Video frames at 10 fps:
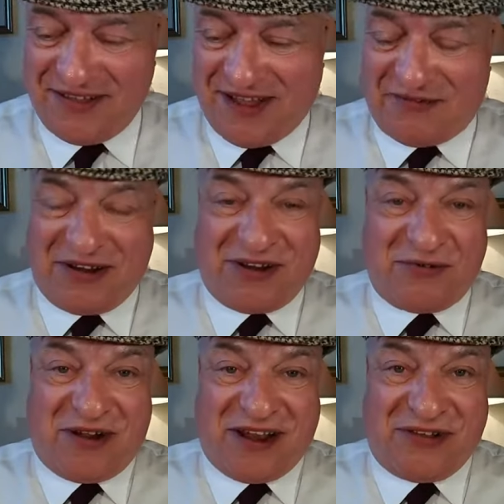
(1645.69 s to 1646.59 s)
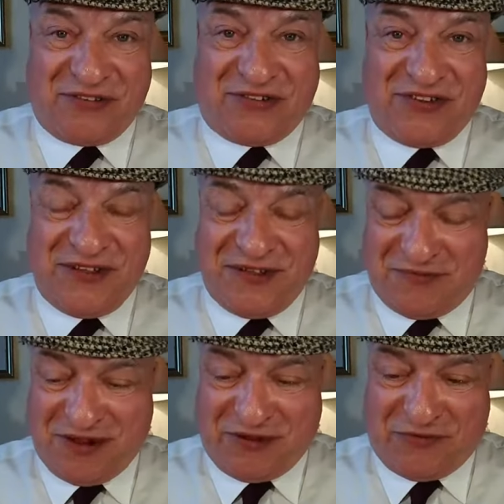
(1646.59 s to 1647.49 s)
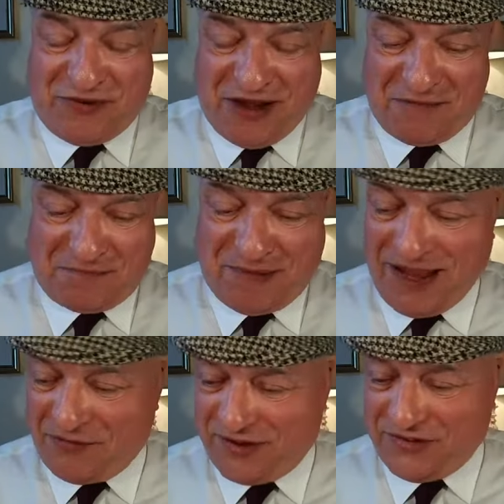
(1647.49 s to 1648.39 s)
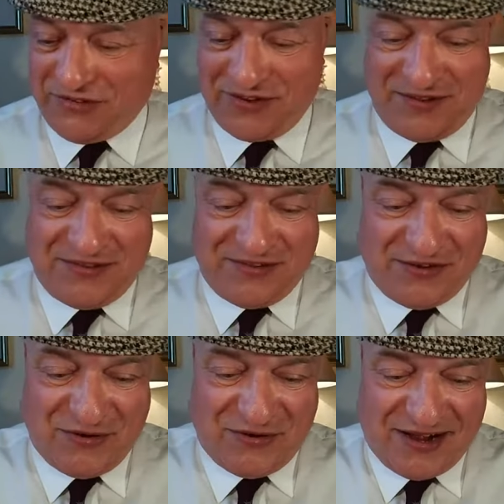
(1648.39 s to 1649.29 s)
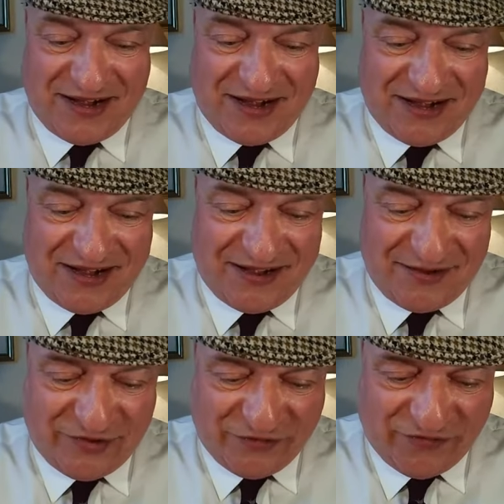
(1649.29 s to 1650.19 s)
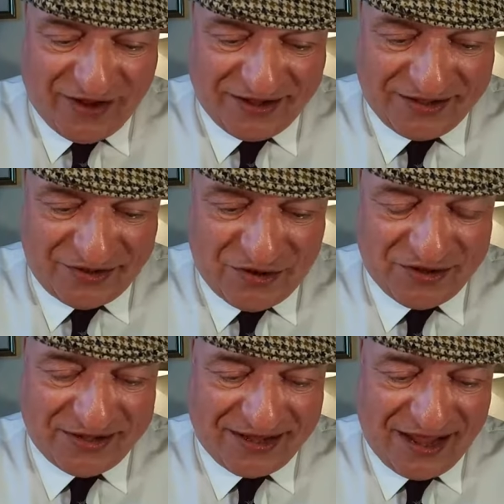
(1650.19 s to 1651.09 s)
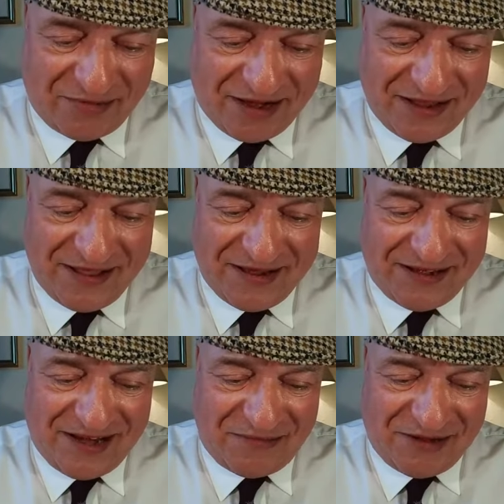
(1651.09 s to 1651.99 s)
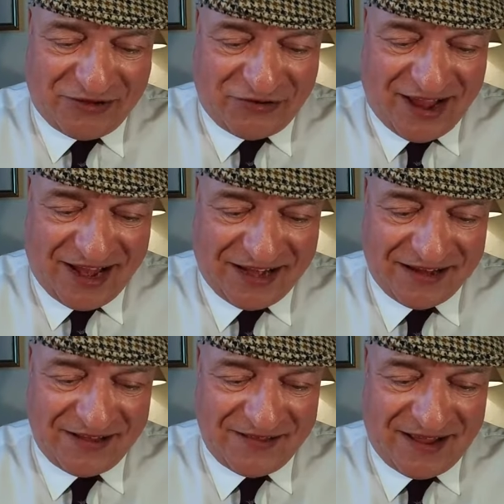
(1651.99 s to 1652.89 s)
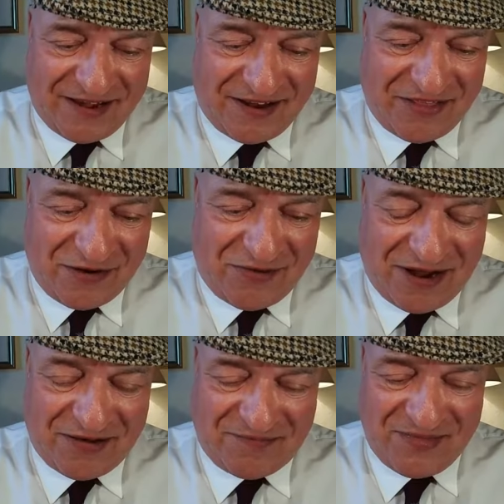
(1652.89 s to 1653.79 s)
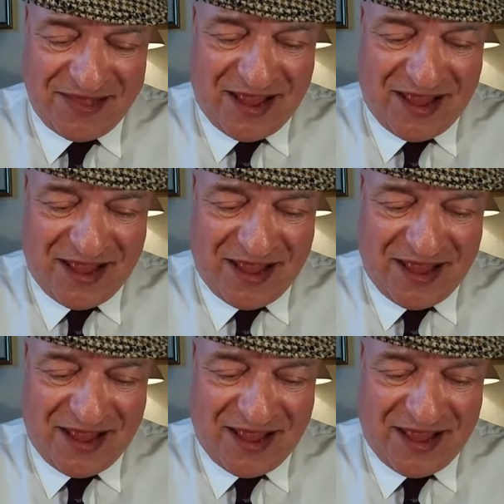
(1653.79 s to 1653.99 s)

I wonder what else we could write backwards so it looks fine on camera. Let me try another one.